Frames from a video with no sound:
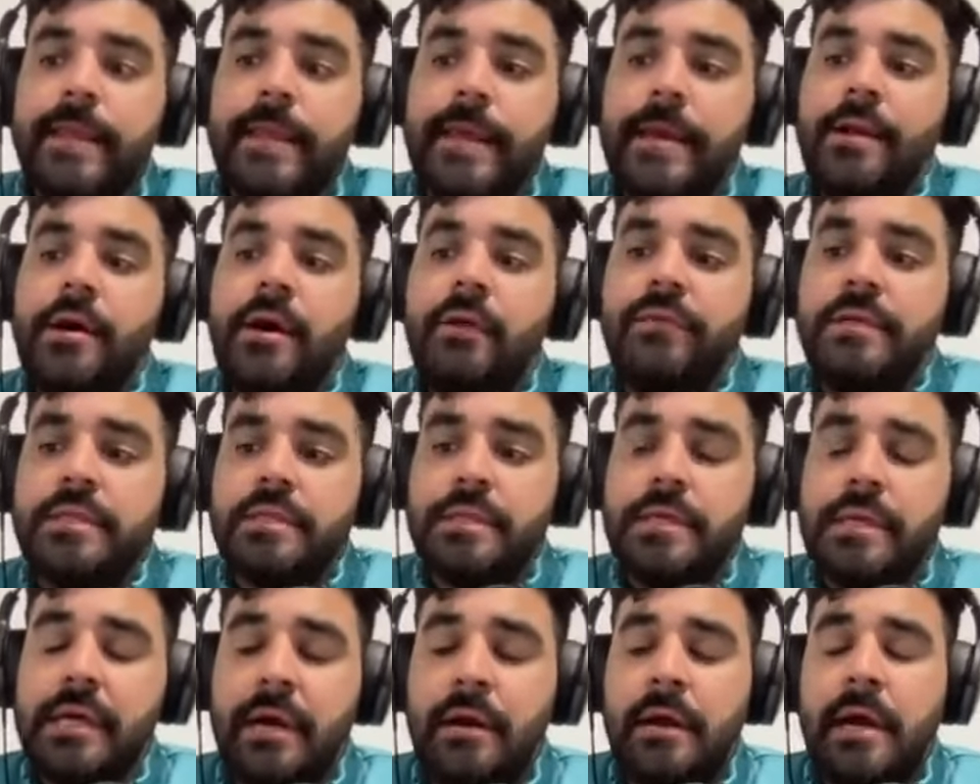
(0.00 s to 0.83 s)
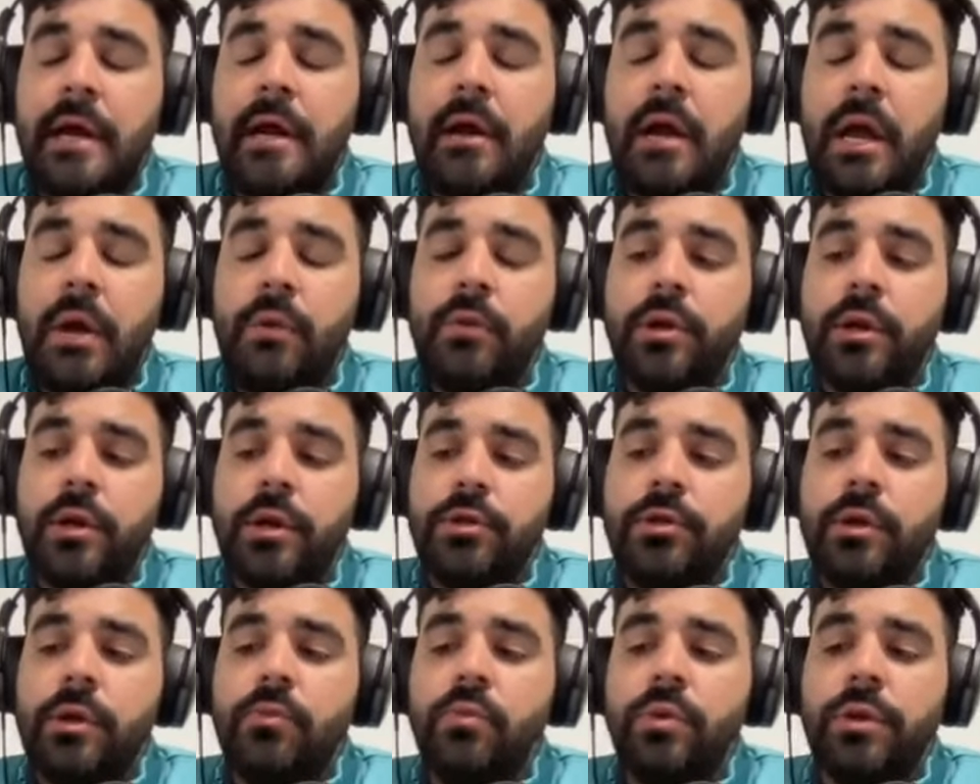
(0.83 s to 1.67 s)
And obviously, I would
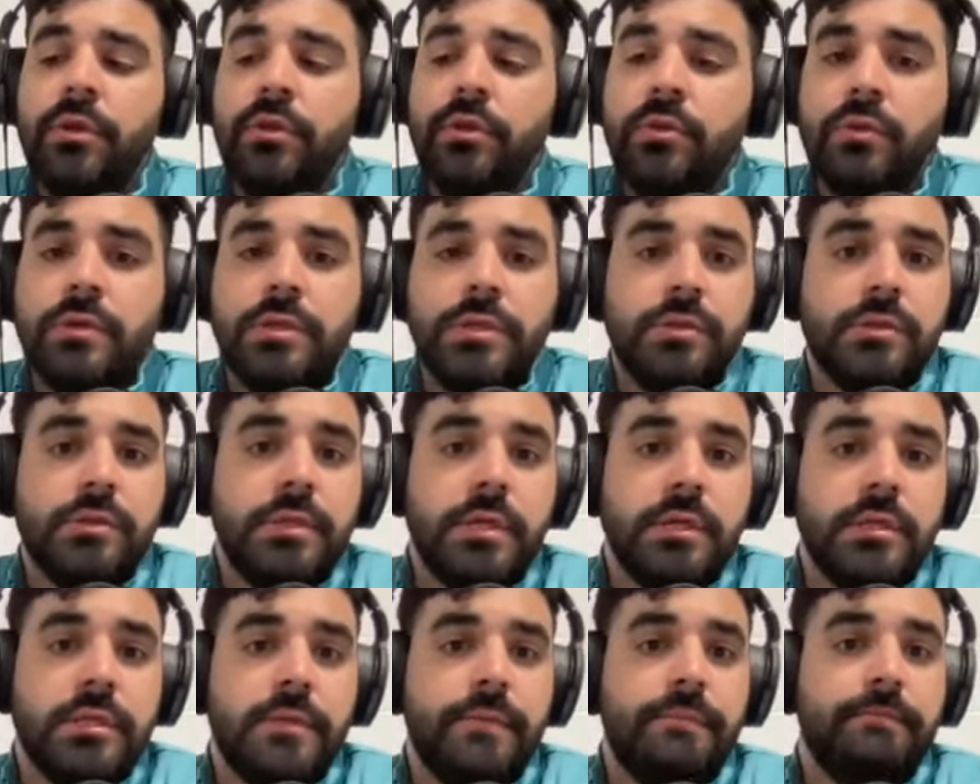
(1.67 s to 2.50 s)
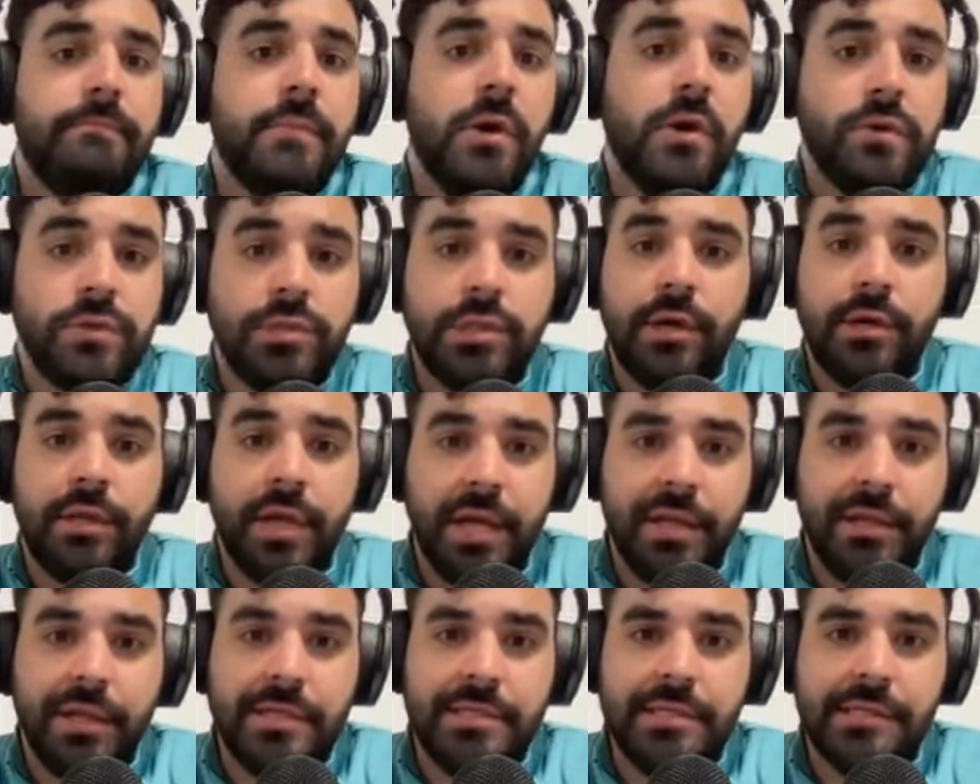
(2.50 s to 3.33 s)
argue I'm one of the ones who does the most
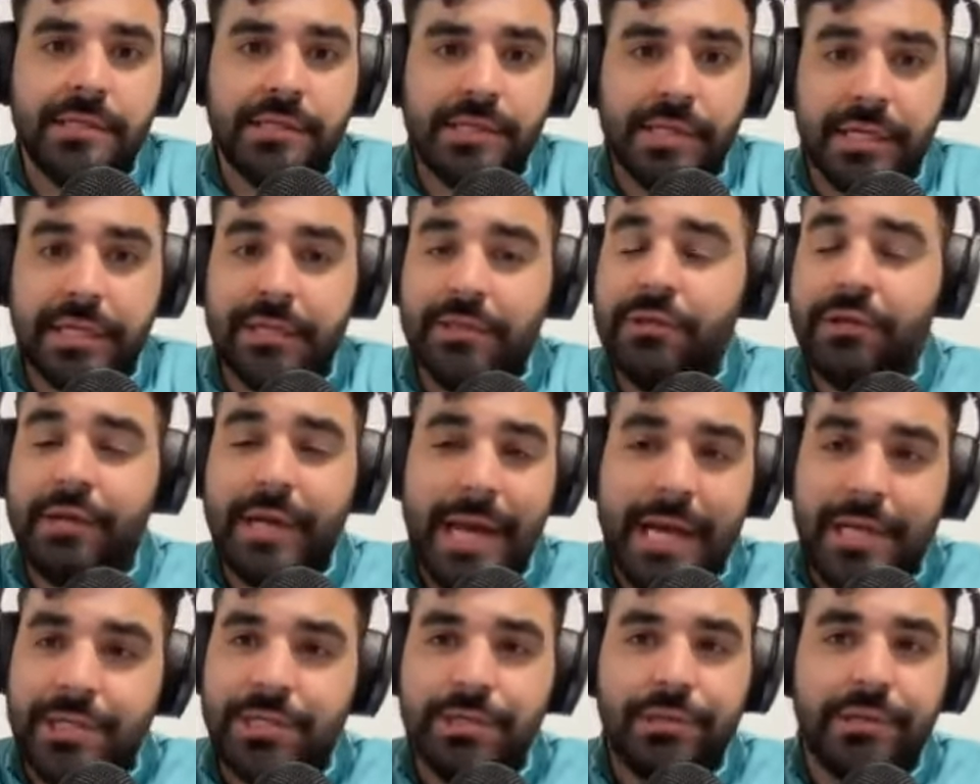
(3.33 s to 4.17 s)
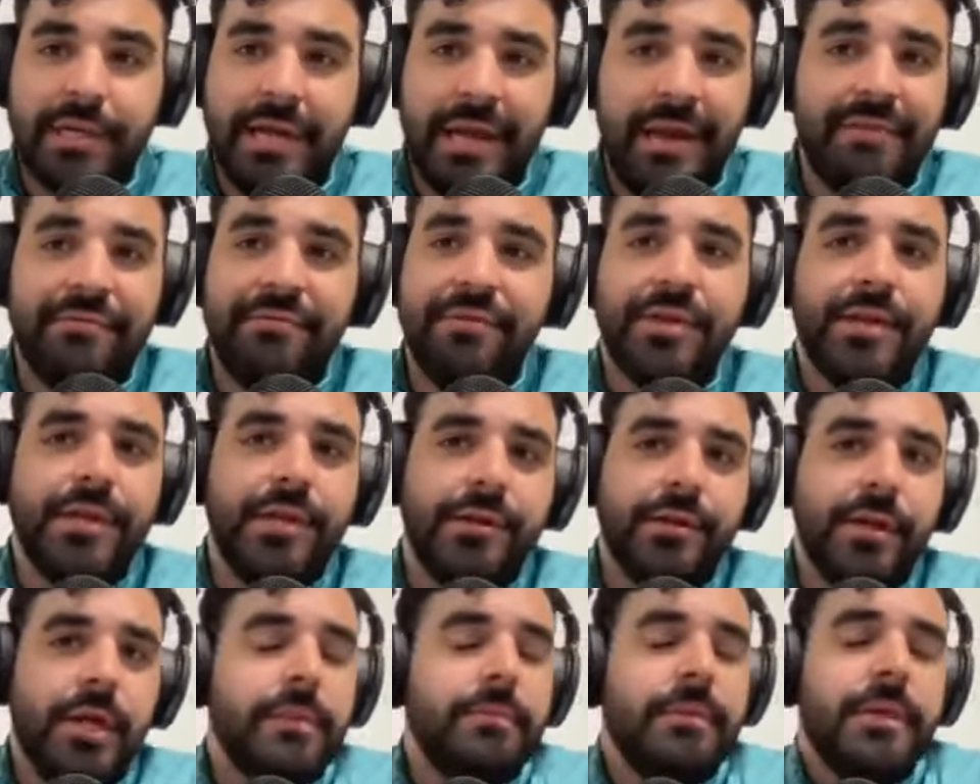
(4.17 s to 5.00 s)
online lessons internationally every
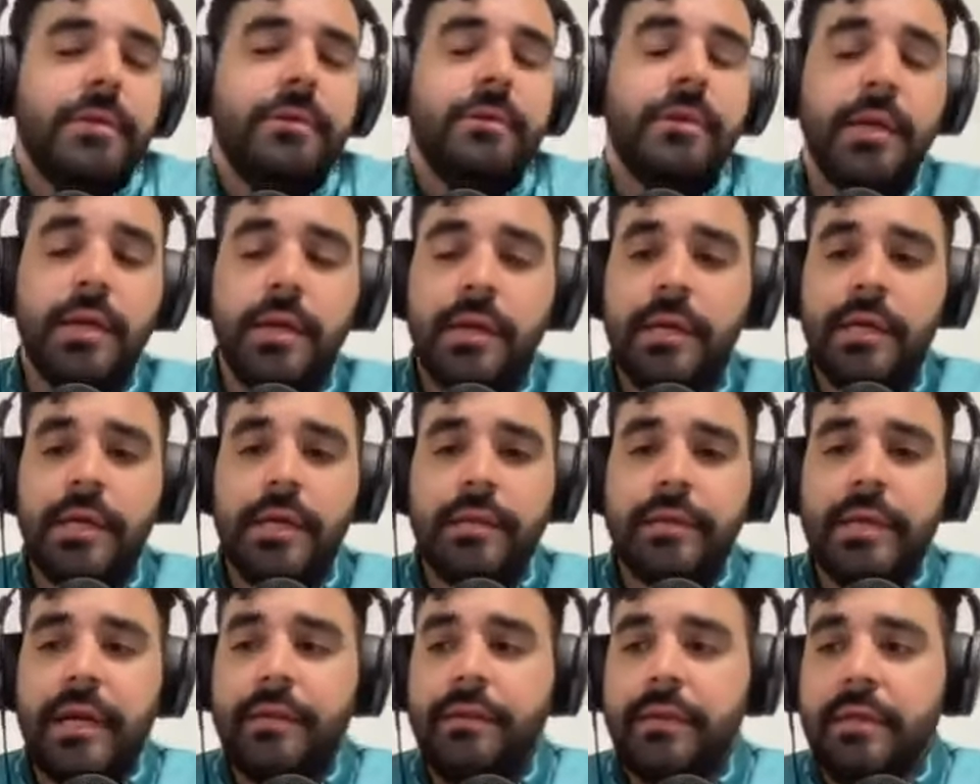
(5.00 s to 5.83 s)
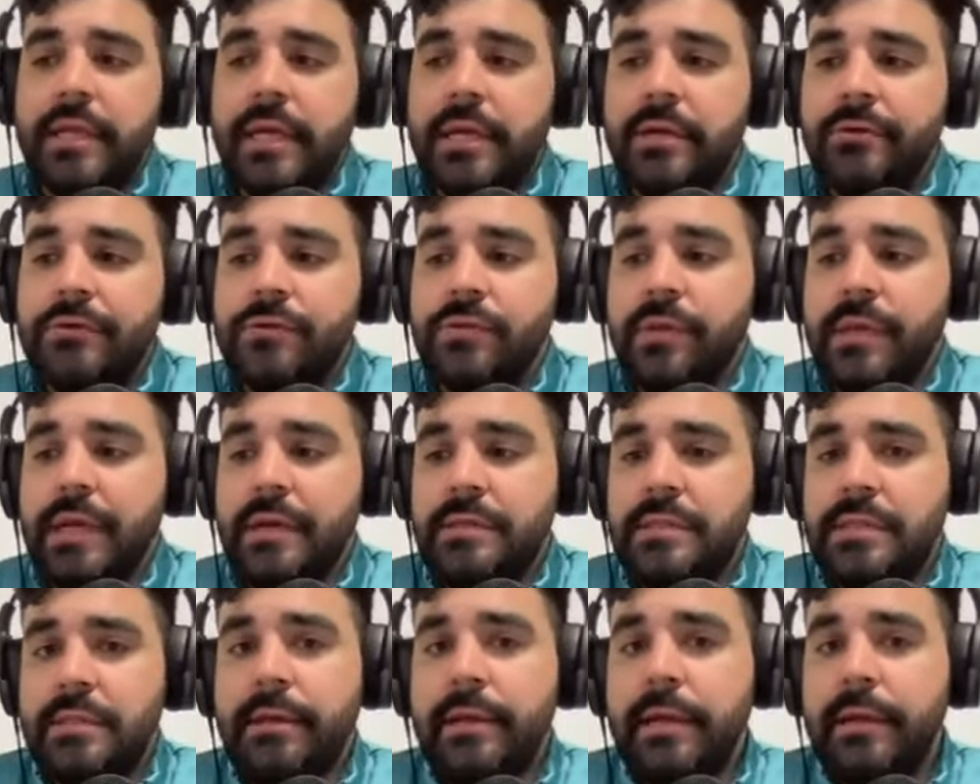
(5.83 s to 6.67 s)
year. I mean, I think that goes
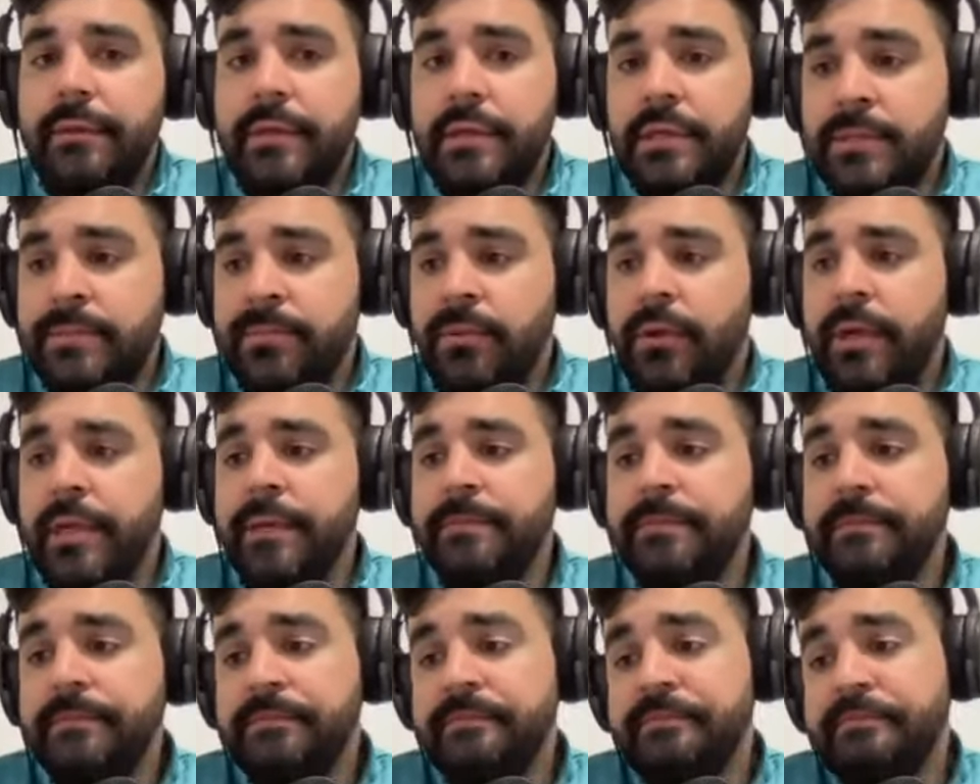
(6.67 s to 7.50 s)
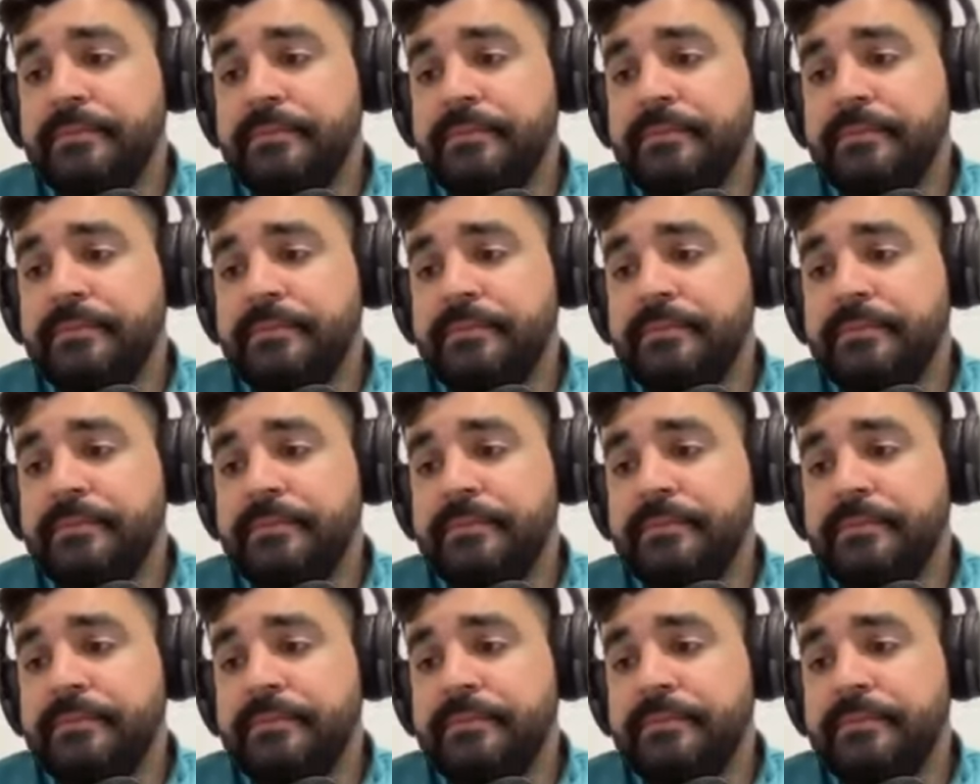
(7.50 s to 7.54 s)
without saying at this point.